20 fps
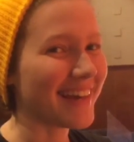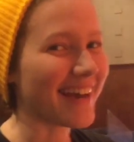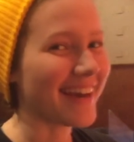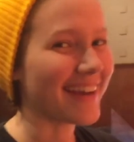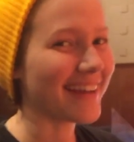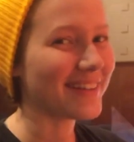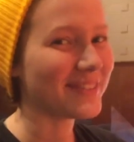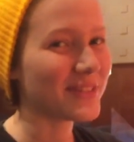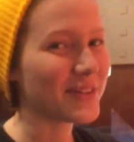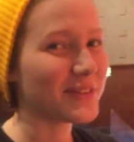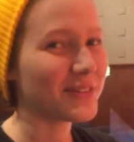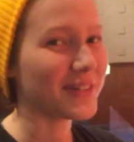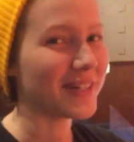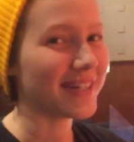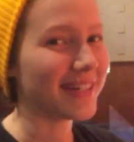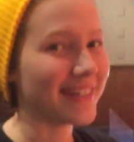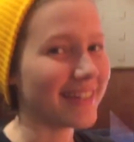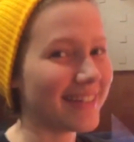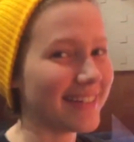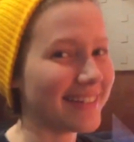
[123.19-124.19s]
Hi,
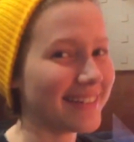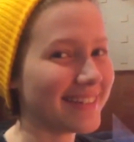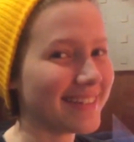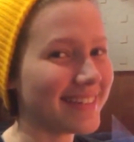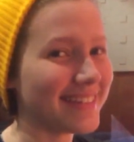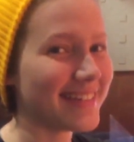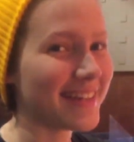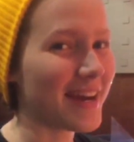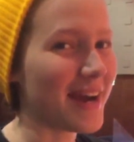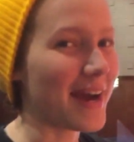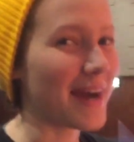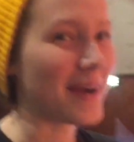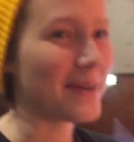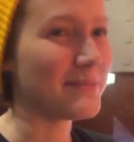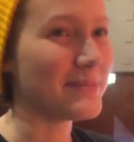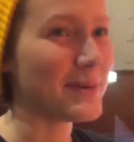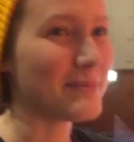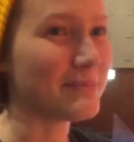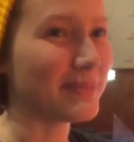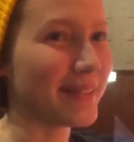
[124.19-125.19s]
everyone.
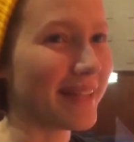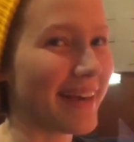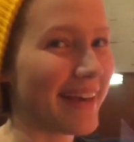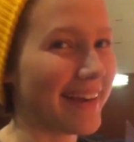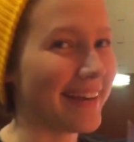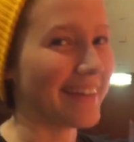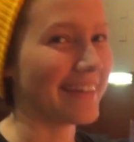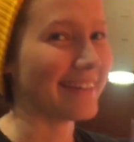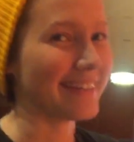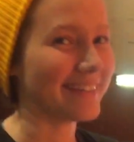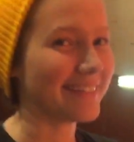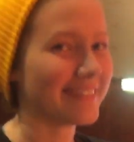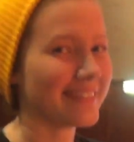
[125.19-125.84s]
I'm the plant.